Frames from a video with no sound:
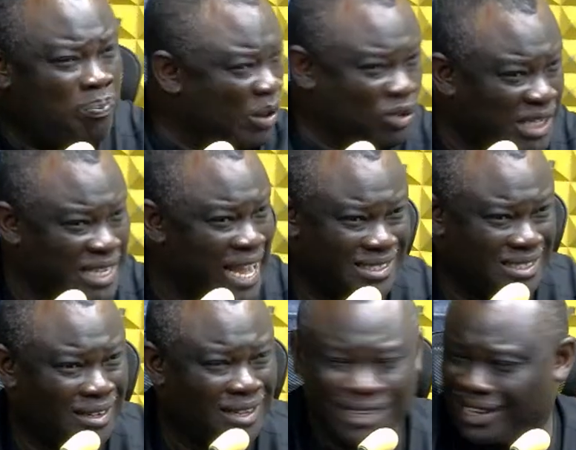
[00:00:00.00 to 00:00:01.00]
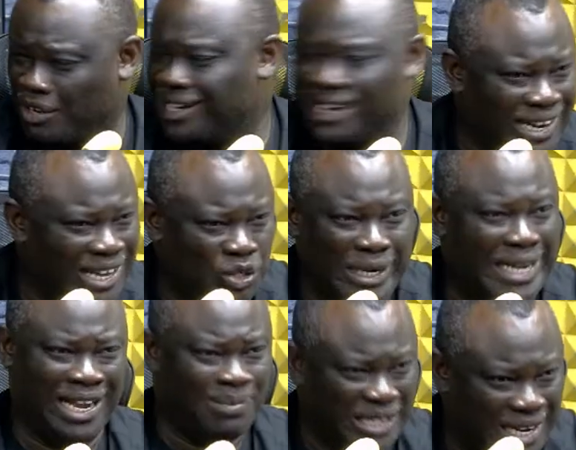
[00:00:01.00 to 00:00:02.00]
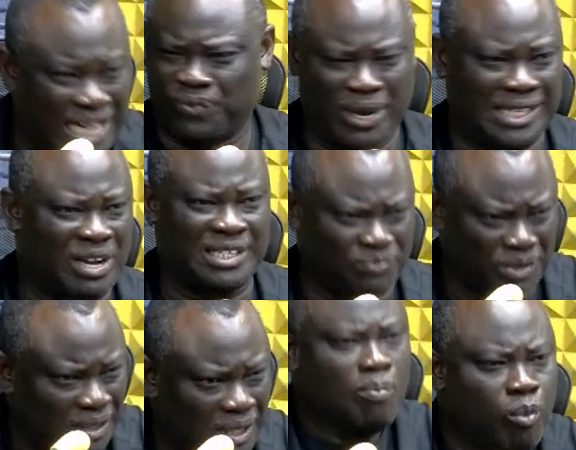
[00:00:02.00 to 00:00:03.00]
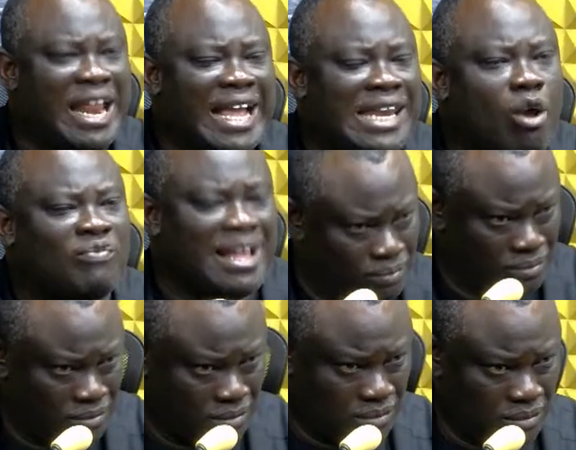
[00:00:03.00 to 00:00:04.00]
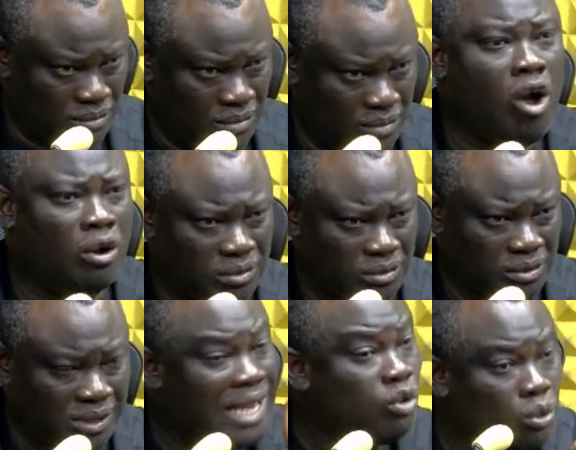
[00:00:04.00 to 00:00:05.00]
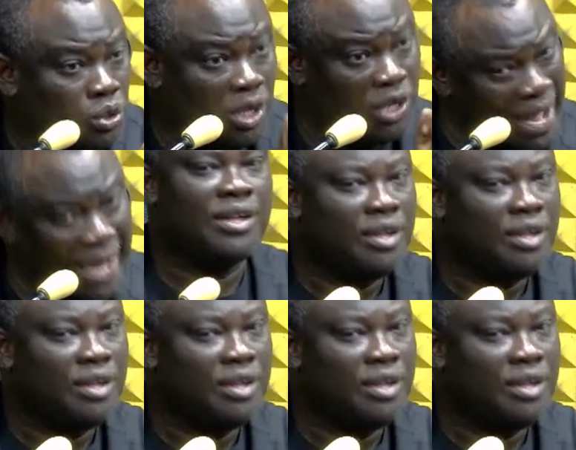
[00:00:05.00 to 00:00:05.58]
with these guys. That's what the cash the guys forget themselves. You have to kill all of them. That's not sure. You know what?